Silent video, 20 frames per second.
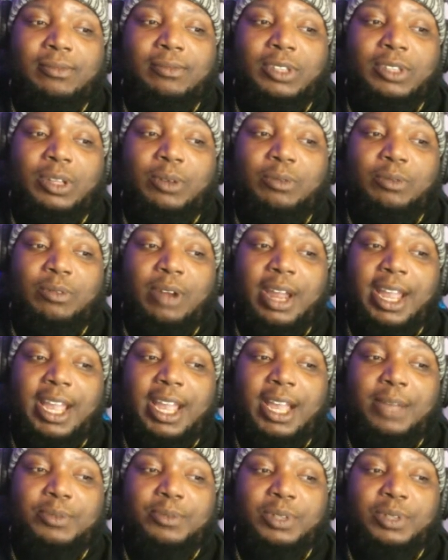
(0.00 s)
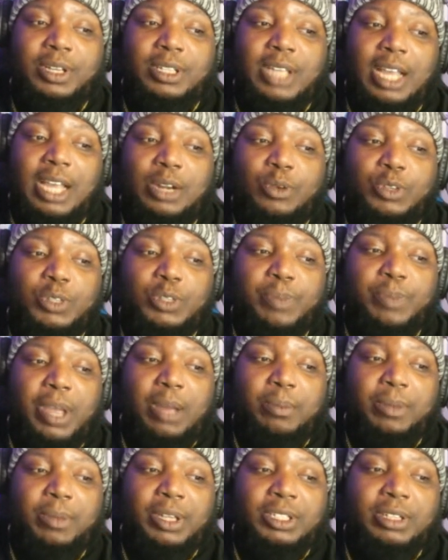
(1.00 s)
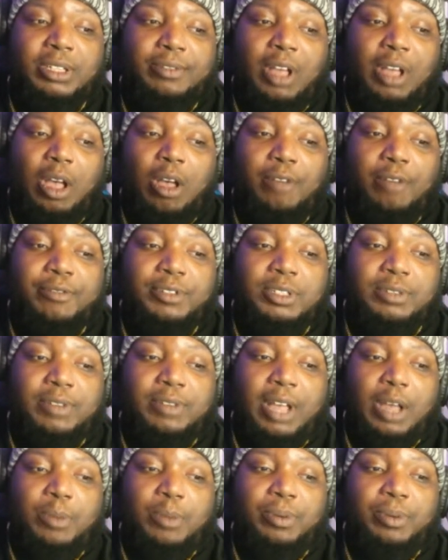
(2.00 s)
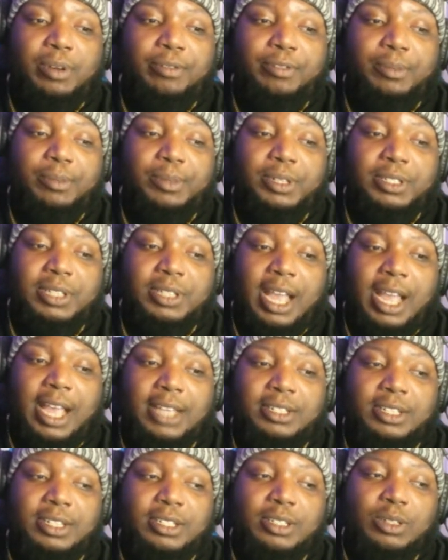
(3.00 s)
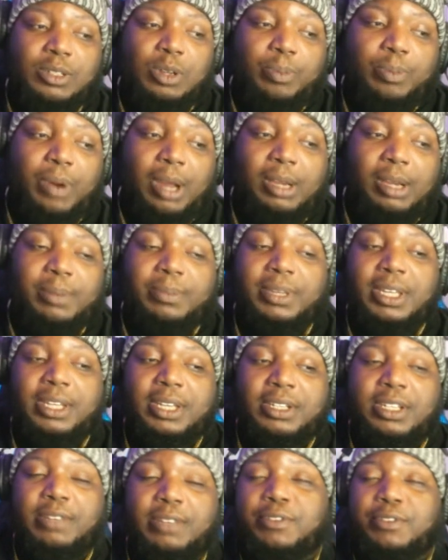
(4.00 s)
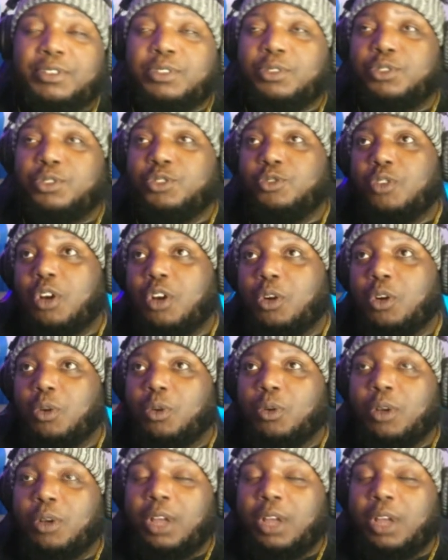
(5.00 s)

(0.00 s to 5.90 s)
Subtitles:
the Rams, because I don't expect much of an offensive output from this guy. This is going to probably be a defensive struggle.